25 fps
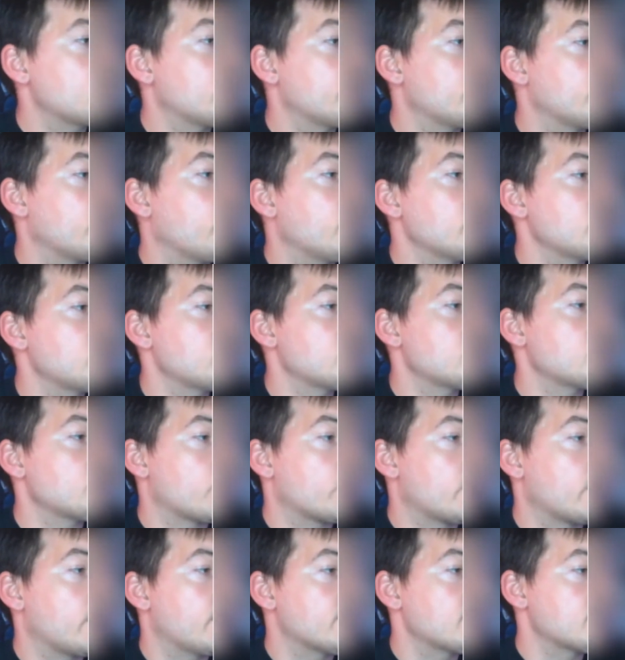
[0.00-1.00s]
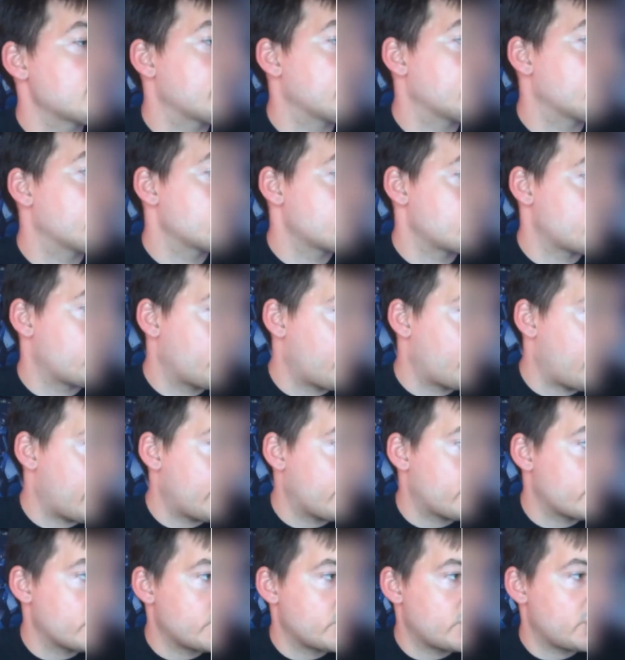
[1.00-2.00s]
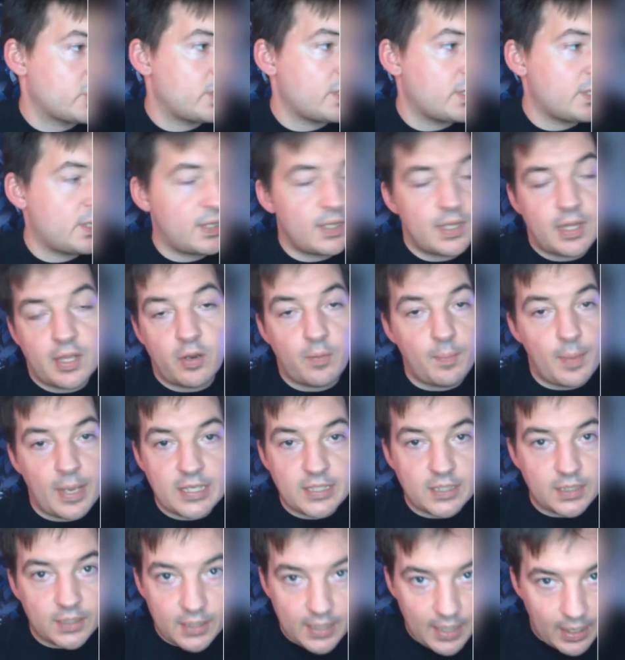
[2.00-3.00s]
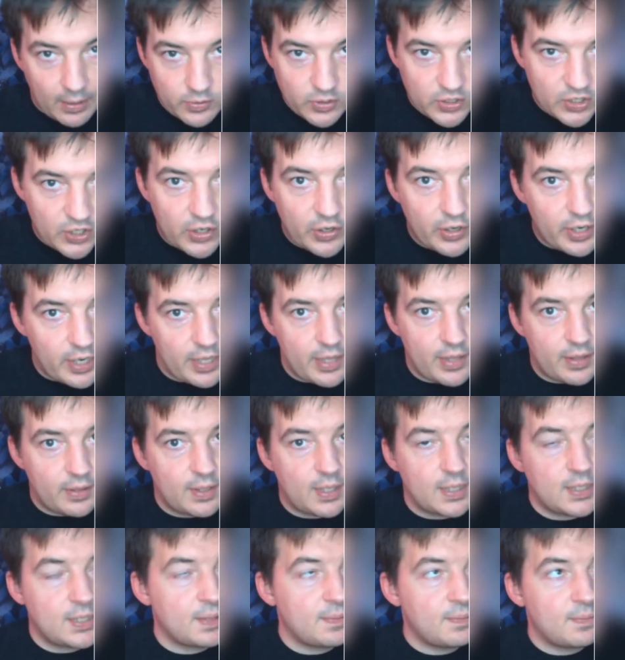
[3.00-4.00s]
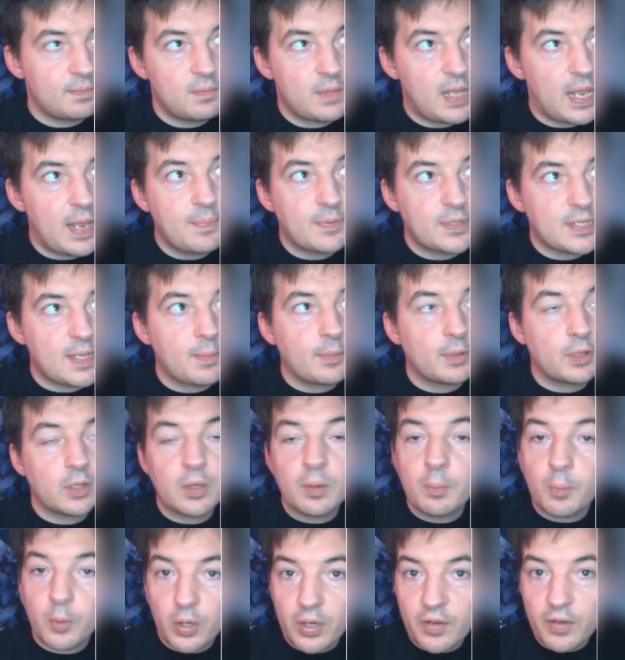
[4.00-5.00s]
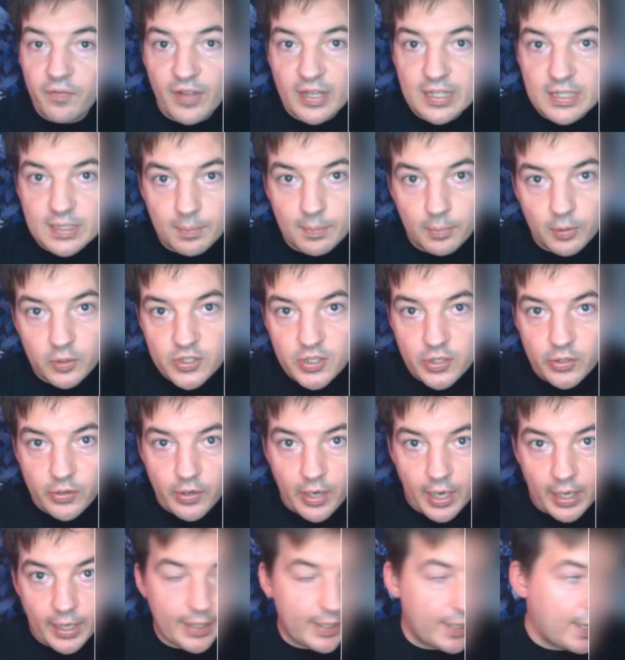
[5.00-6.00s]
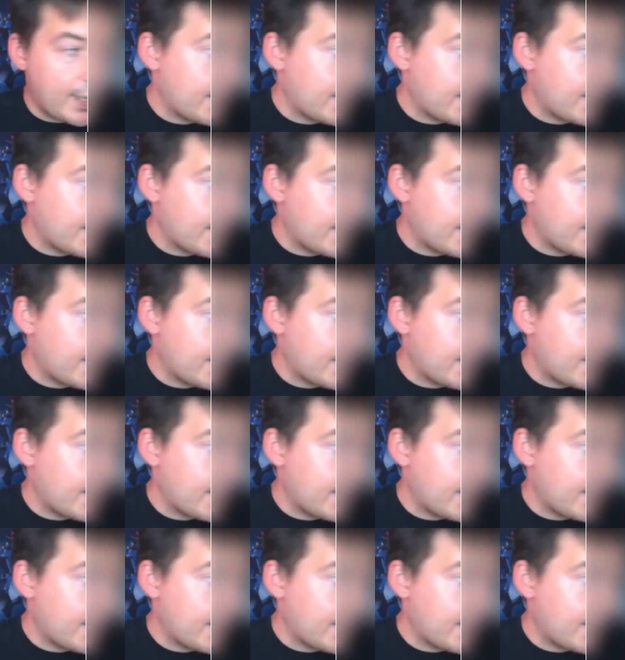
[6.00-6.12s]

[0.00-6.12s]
your witches or gunslingers or raiders, and they're basically now sturdy. That keeps them a little more defensible, so they're not going to get